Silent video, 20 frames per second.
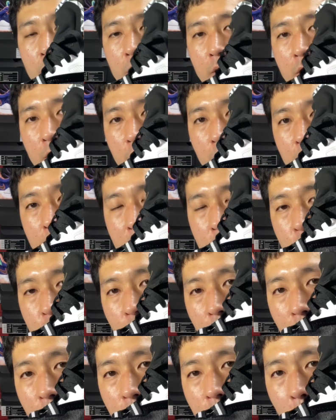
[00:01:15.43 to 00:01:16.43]
The
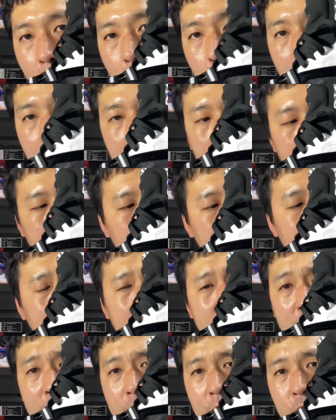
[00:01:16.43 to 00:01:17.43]
midsole foam
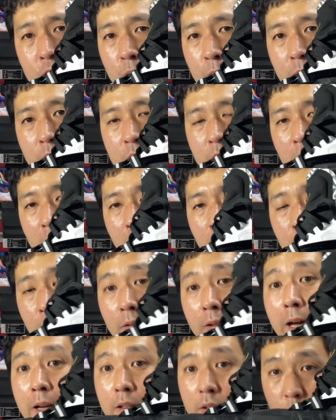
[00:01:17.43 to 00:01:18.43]
is super
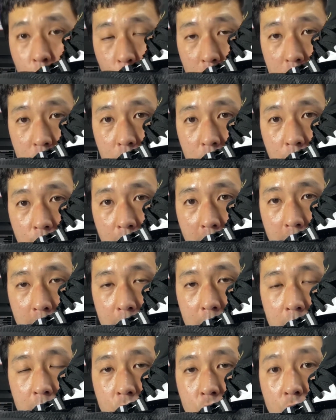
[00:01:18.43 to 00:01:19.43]
soft, like the ones you
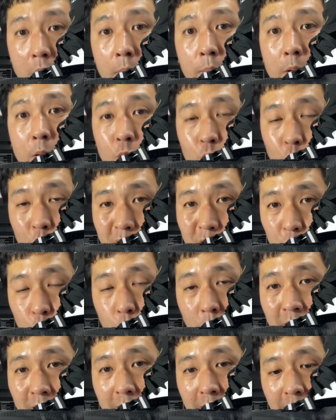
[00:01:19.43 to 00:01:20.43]
find in the Jumpman
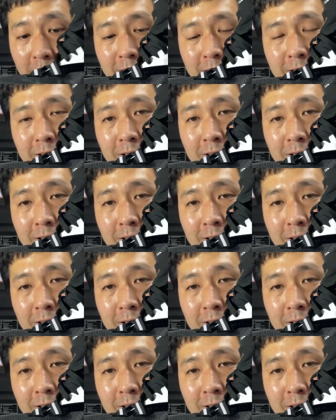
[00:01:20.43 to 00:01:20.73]
2020.